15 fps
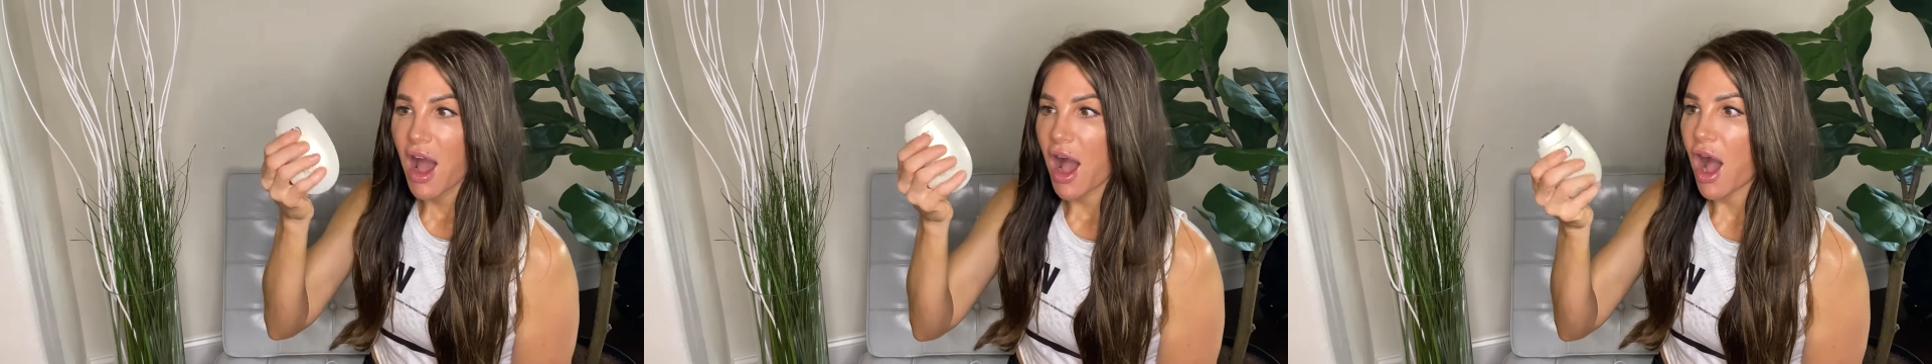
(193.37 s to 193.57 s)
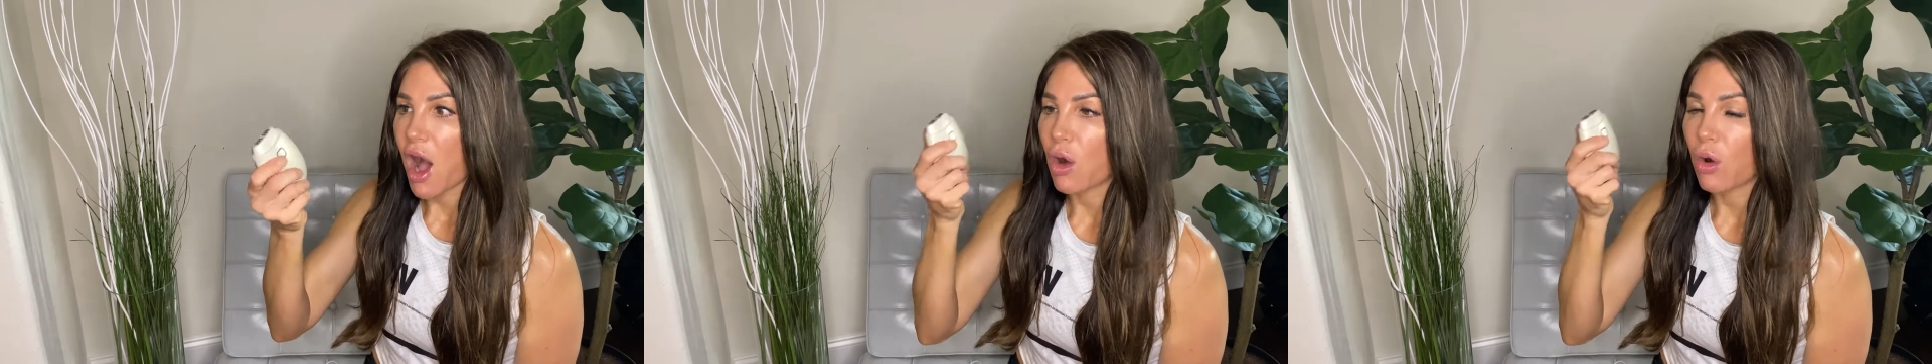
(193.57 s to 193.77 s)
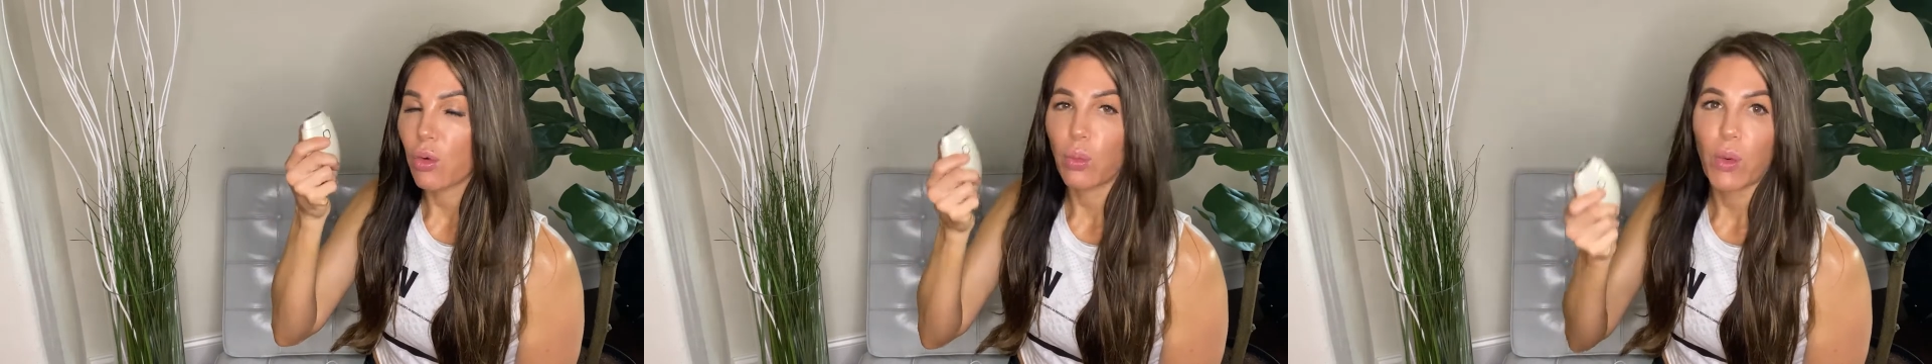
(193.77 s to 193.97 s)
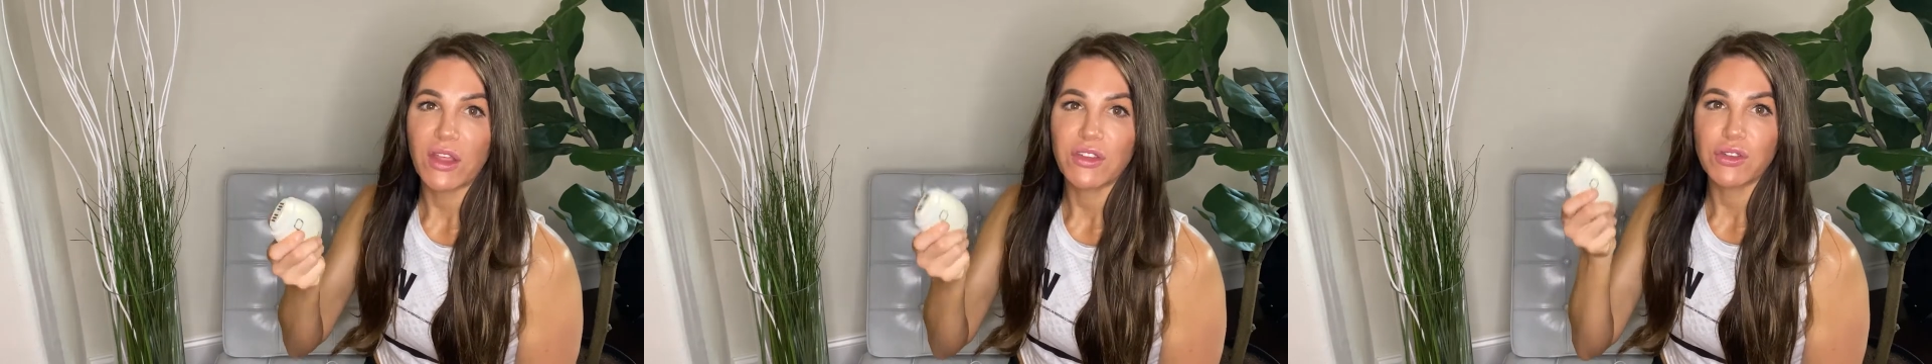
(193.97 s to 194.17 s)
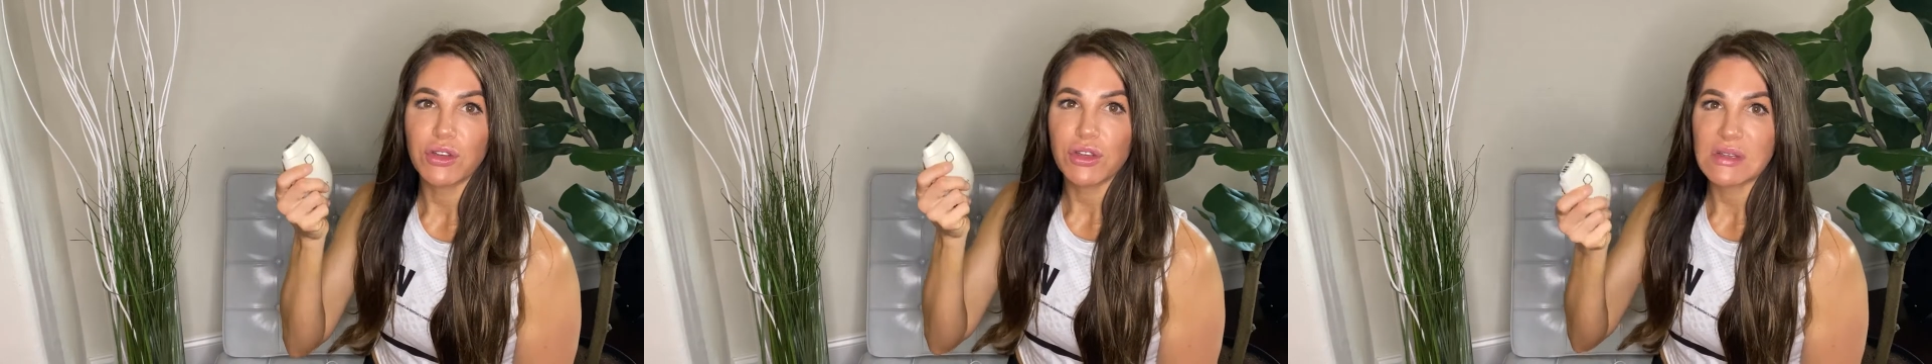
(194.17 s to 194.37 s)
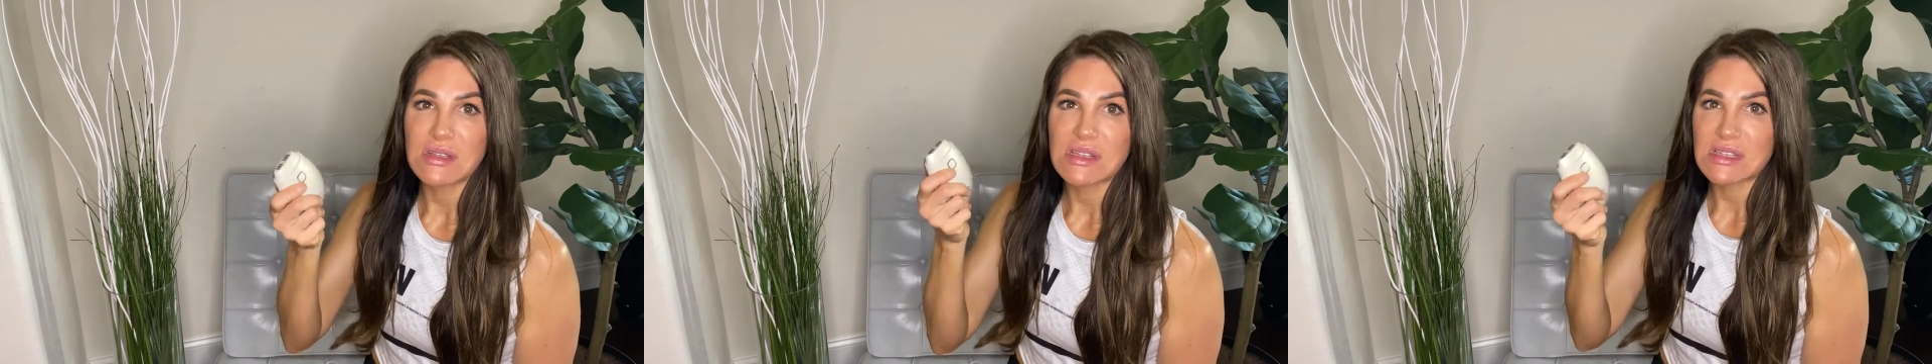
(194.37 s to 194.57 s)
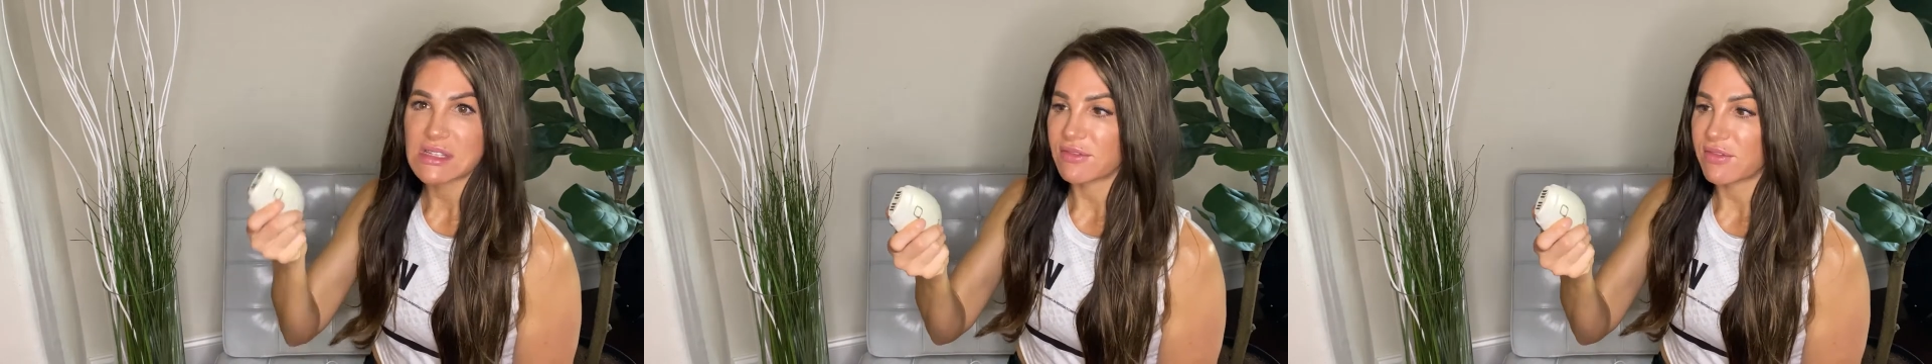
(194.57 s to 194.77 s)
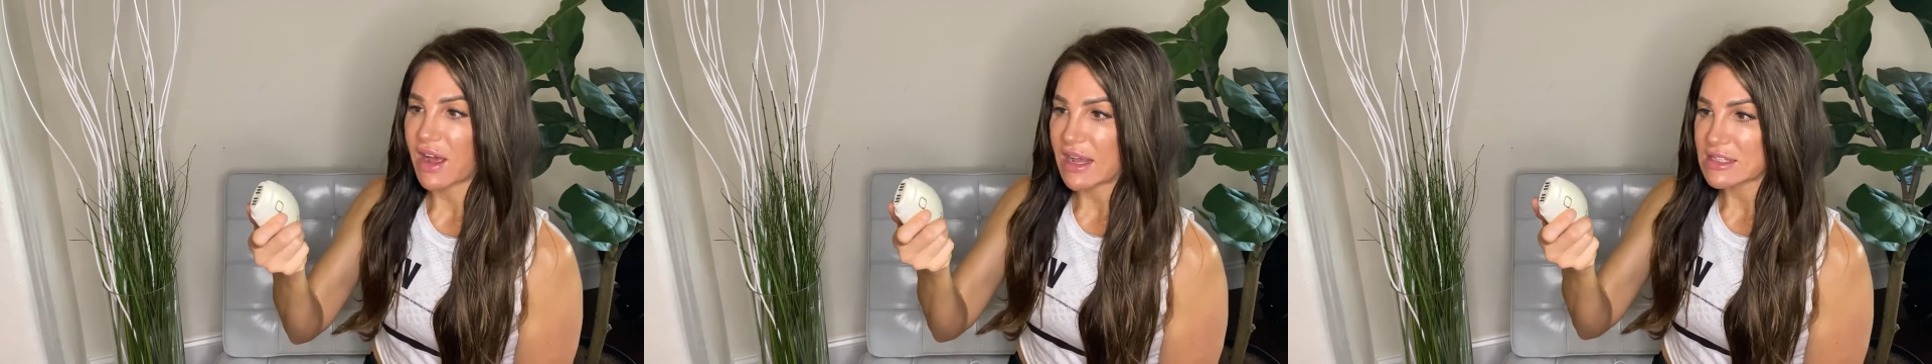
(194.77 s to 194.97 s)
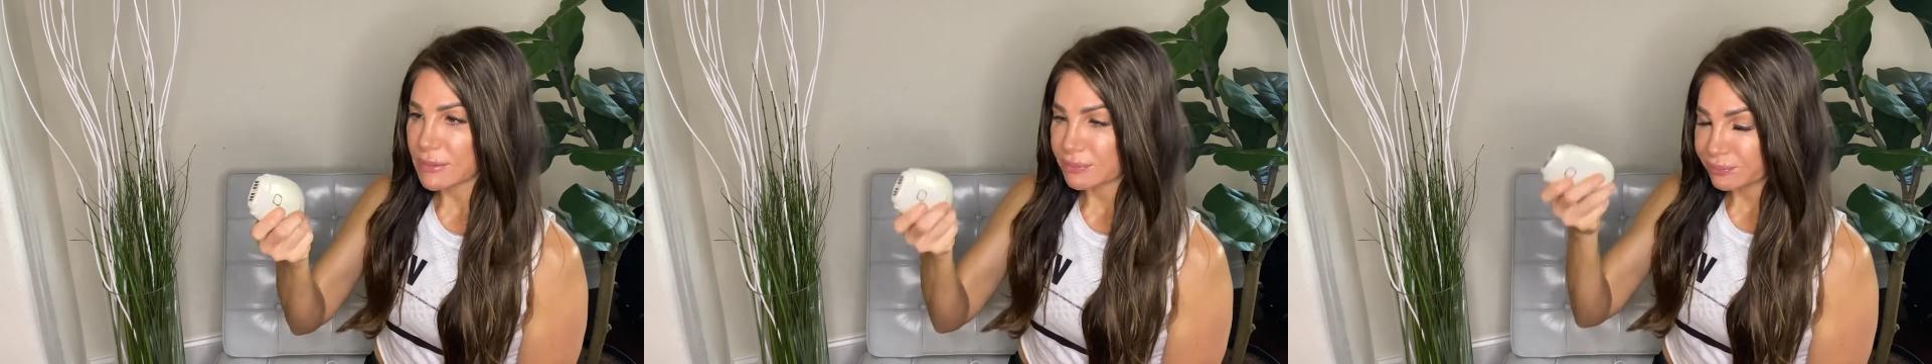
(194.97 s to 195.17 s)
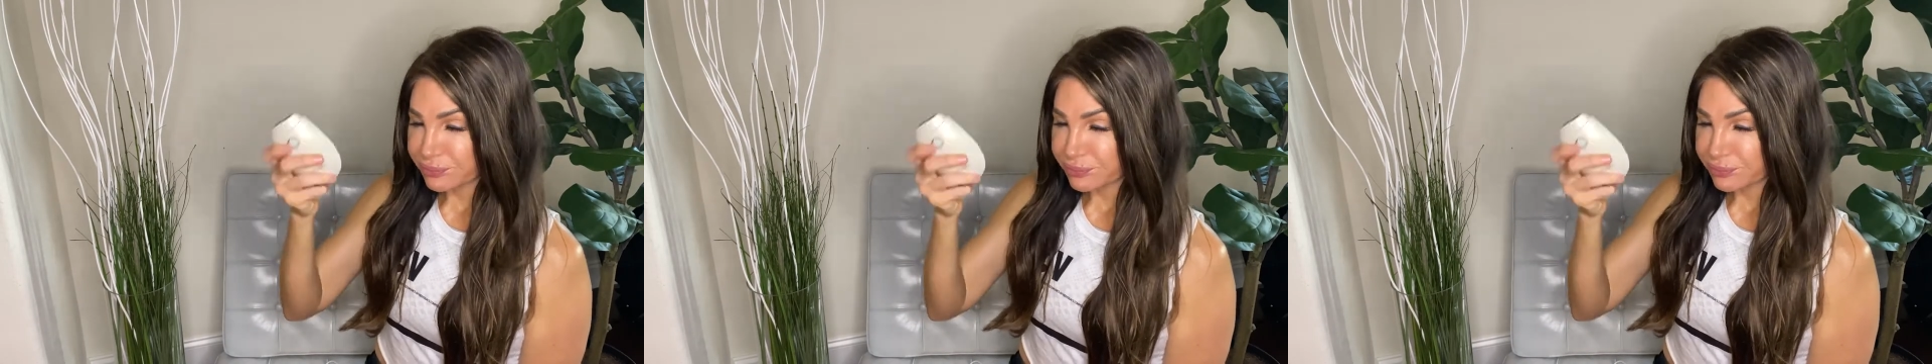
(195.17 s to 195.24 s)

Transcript: uh, when you use this device.